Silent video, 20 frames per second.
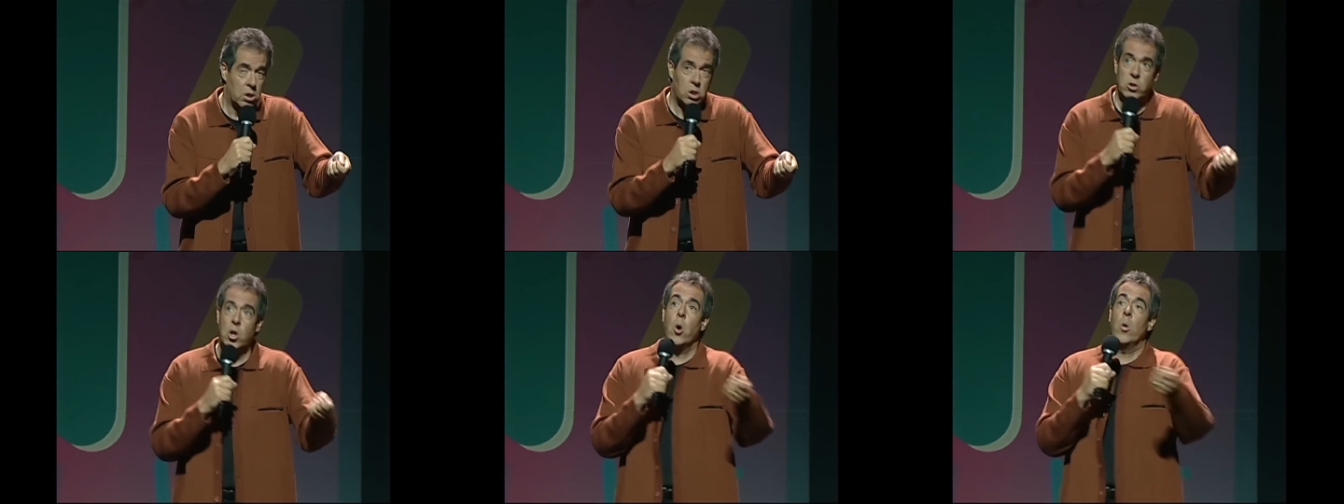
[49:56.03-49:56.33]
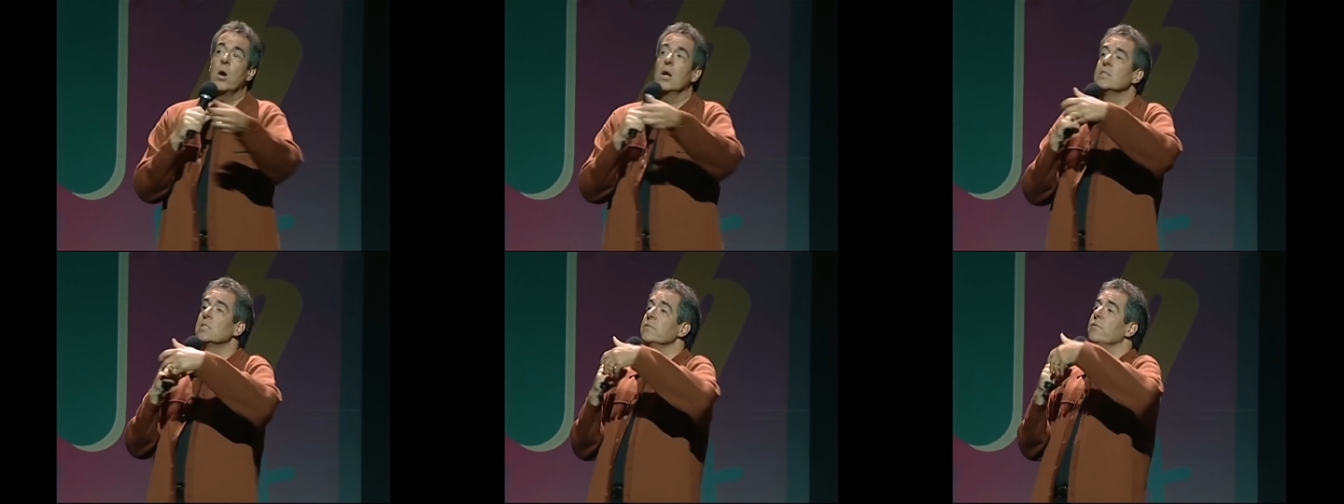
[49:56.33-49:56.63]
No
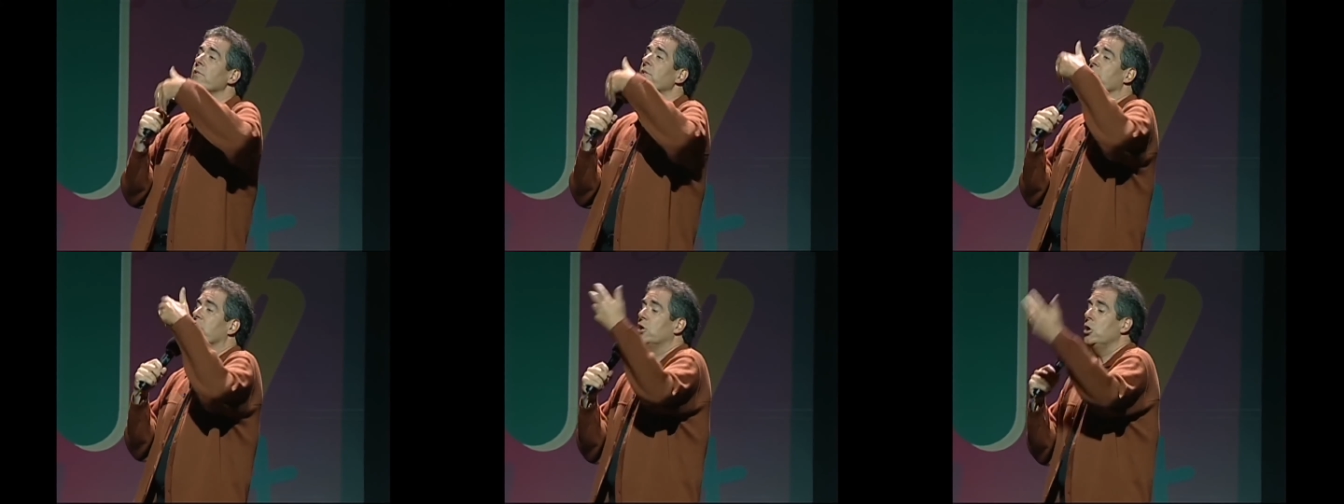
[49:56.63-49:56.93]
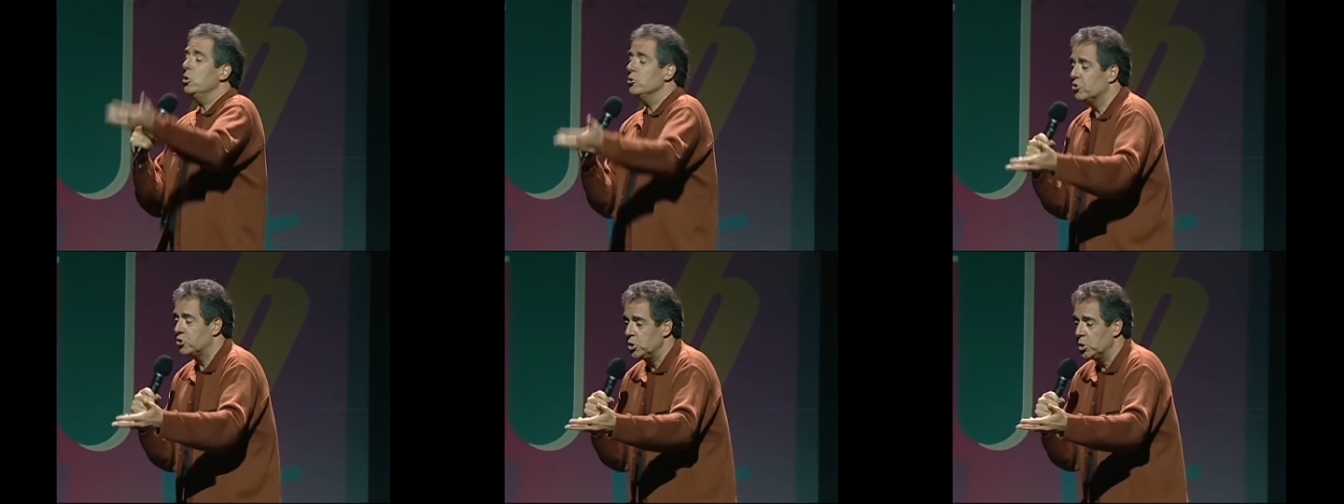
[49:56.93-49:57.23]
one has ever
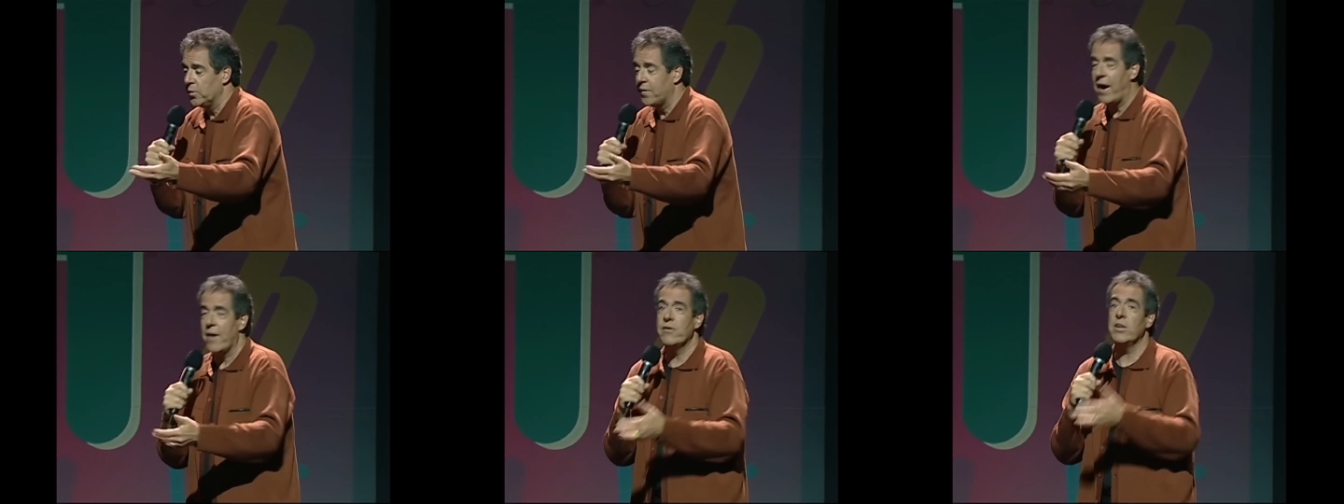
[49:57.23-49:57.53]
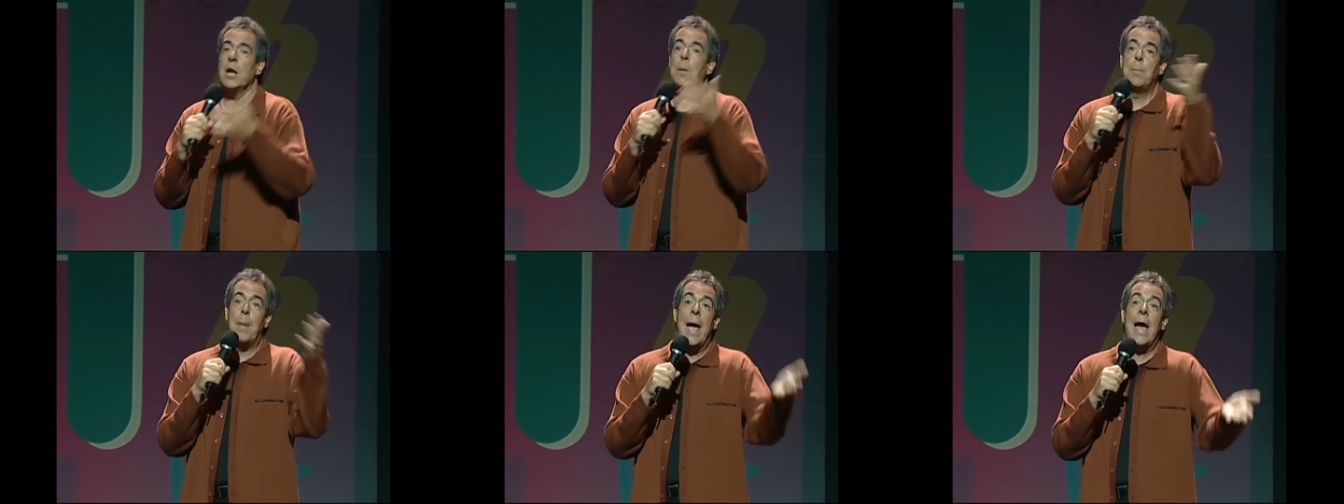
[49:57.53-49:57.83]
accused you of
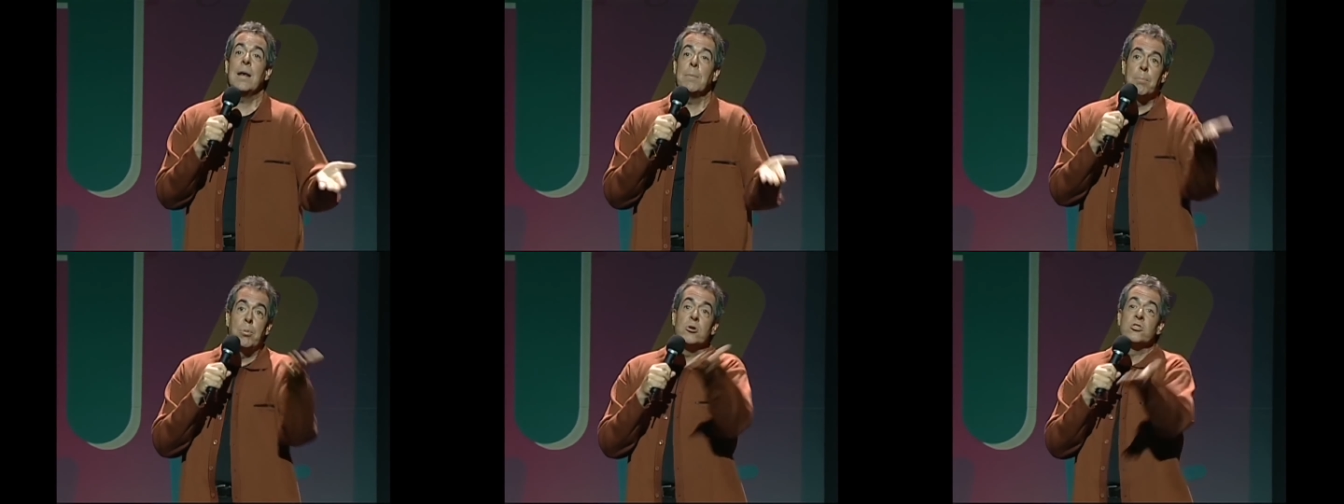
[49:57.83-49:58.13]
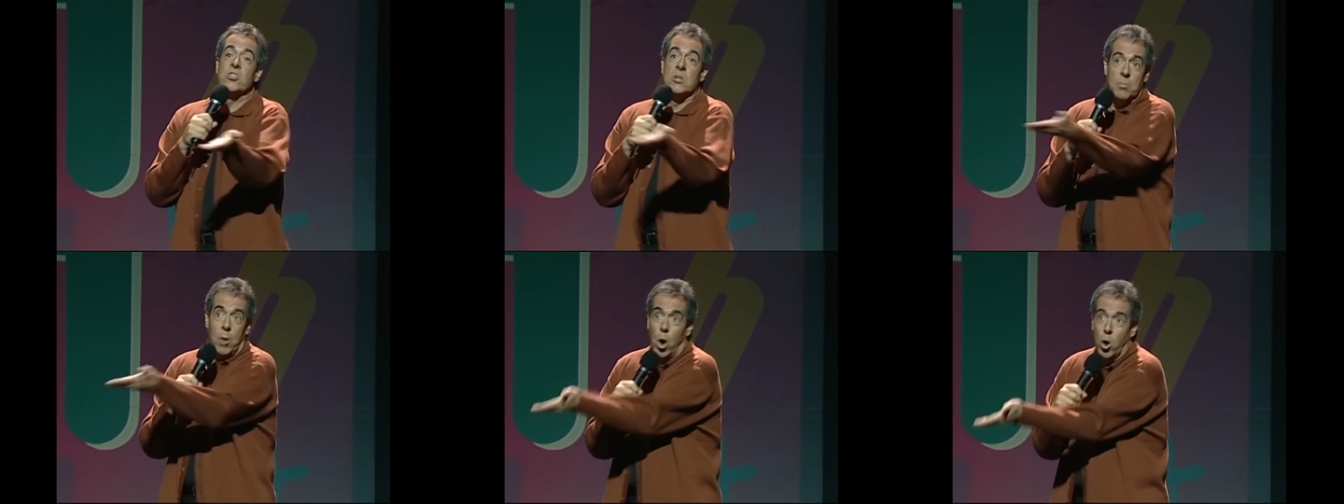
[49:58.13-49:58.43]
having a bad
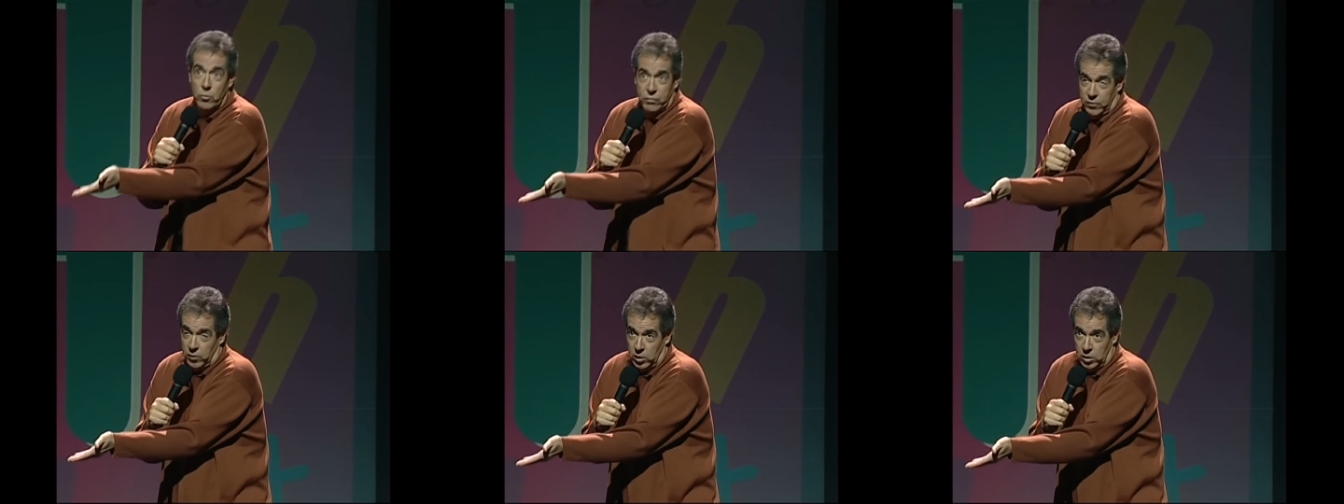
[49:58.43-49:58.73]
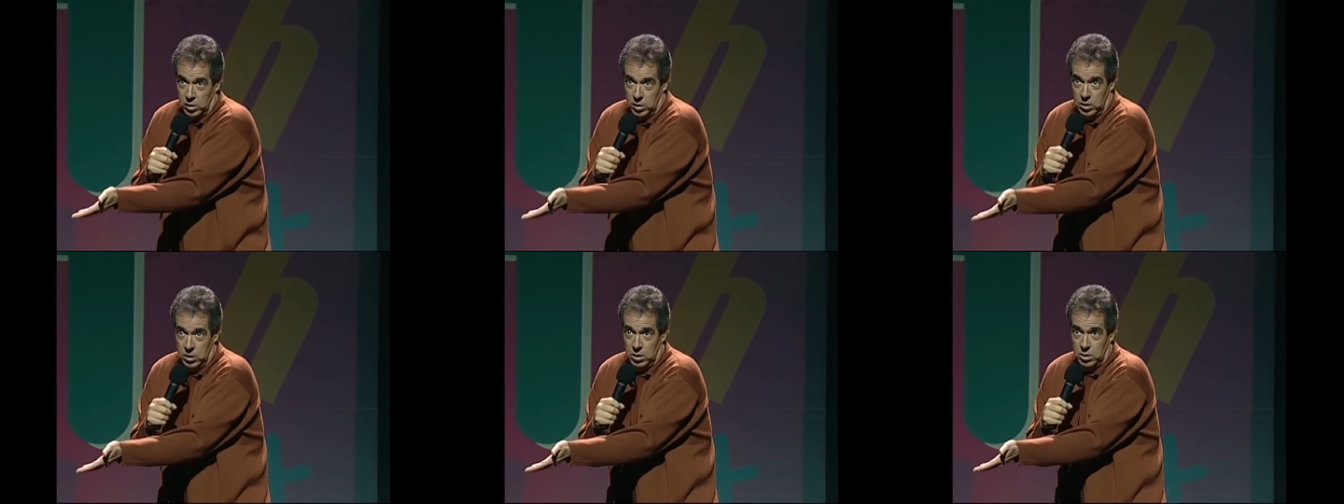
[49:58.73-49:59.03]
bosom
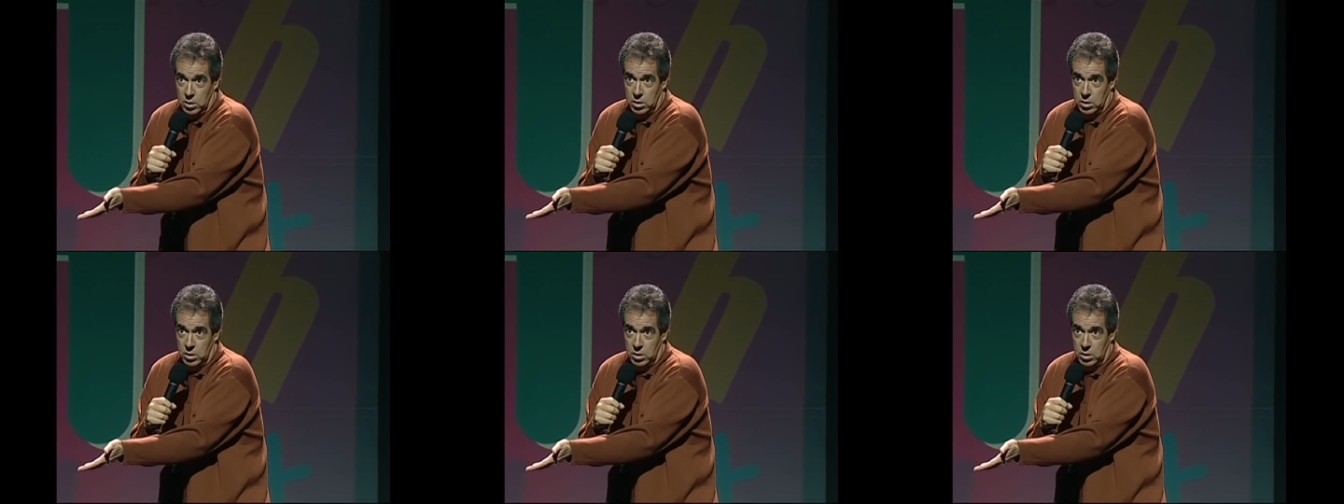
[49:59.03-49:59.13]
over.